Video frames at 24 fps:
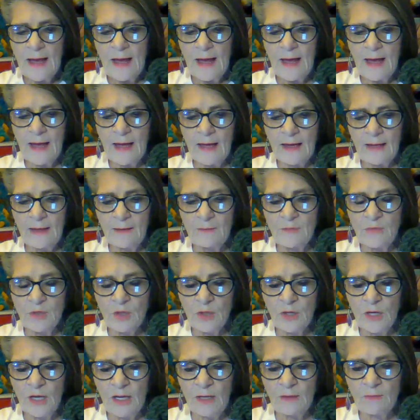I am
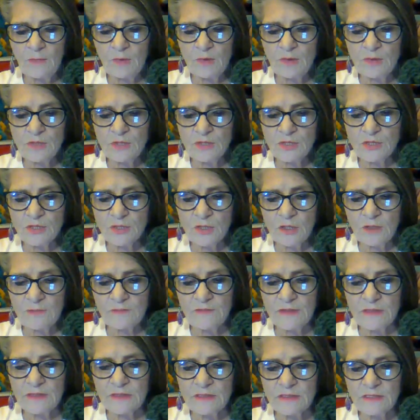your humble
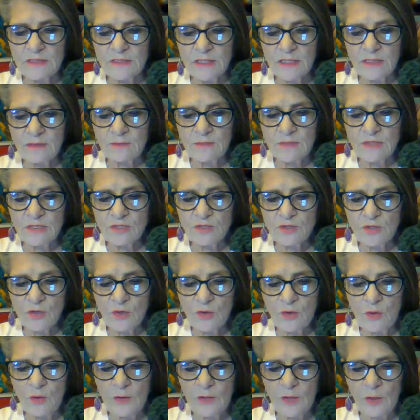servant, said Mr.
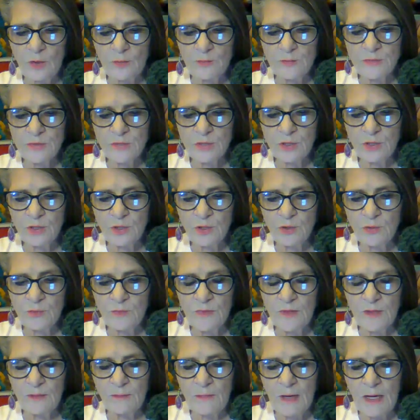Quilp, to
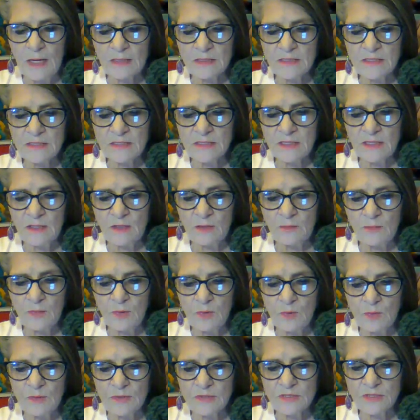whom the
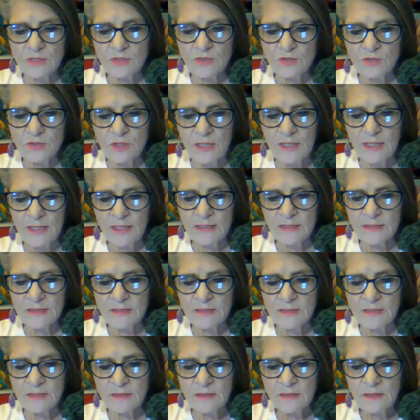monosyllable was
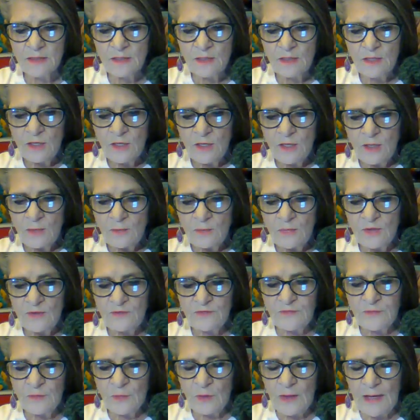addressed.
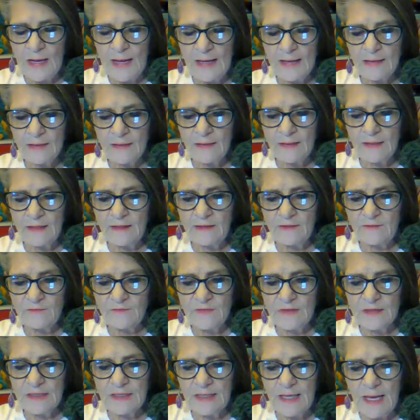Before I
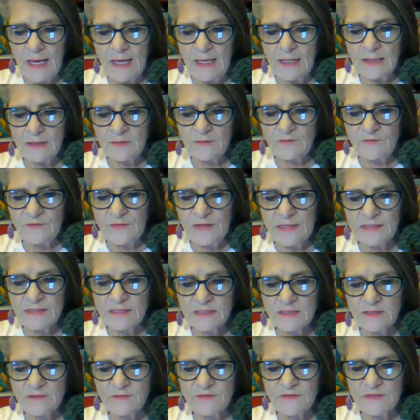leave the gay and
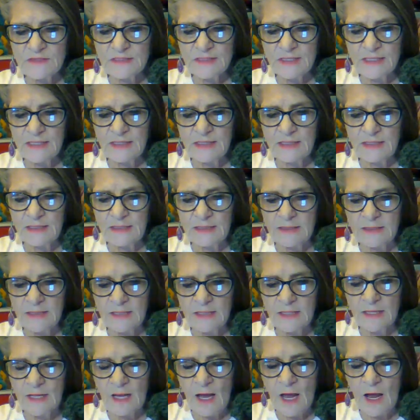festive scene
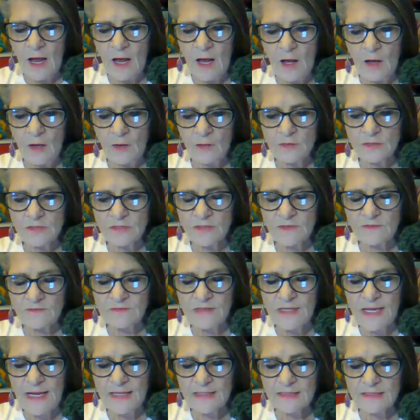and halls of
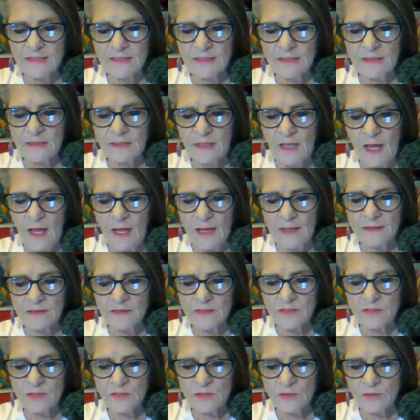dazzling
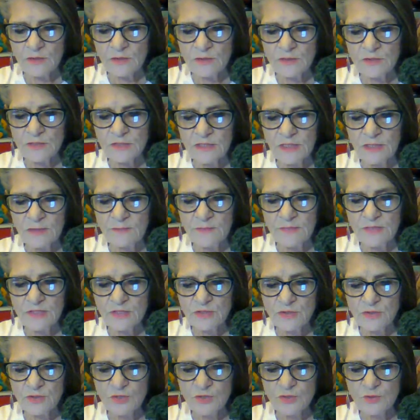light, sir, said
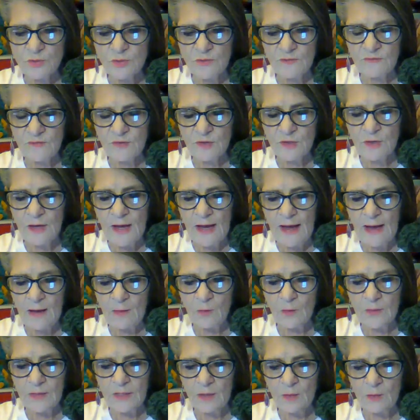Mr. Swiveller, I
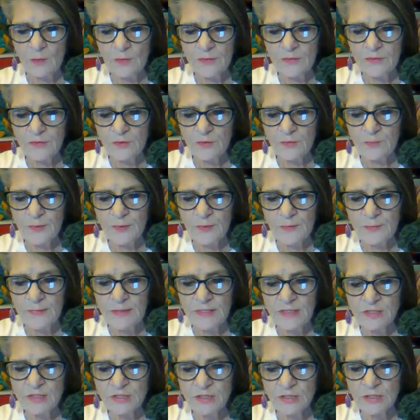will, with your
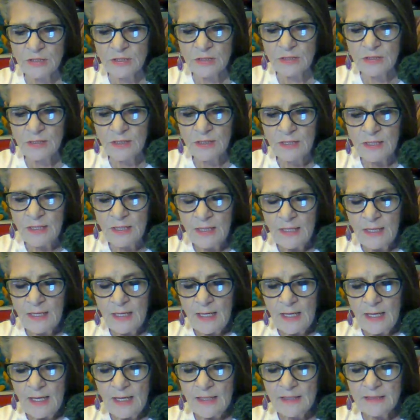permission,
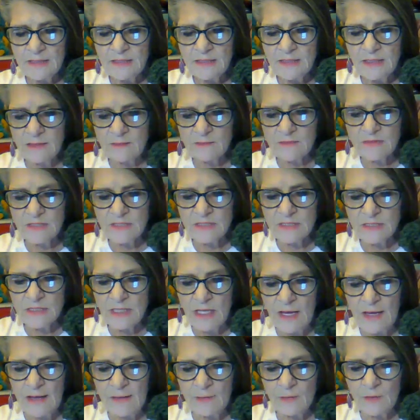attempt a
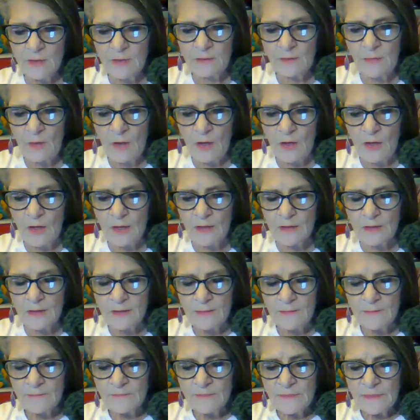slight remark.
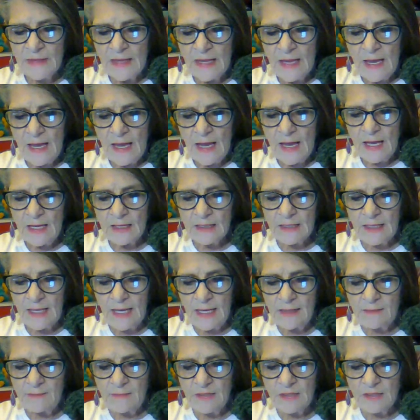I
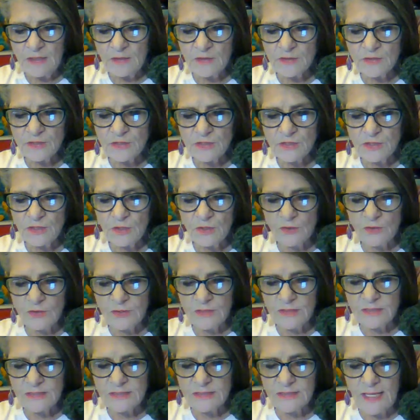came here, sir,
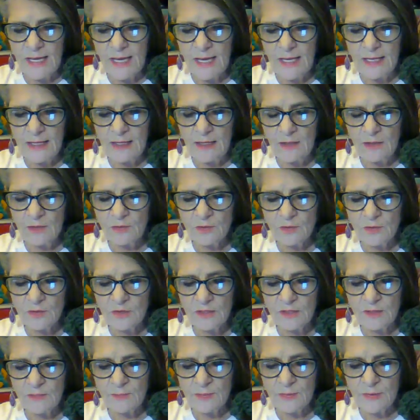this day under
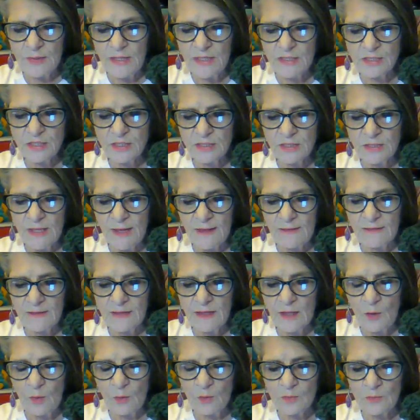the impression that
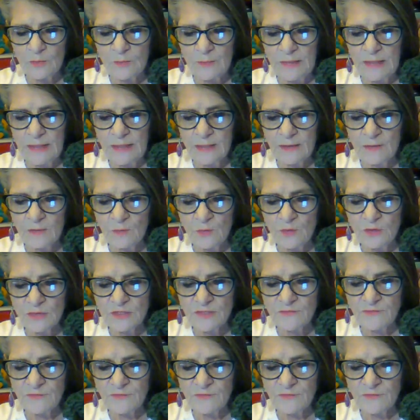the old man was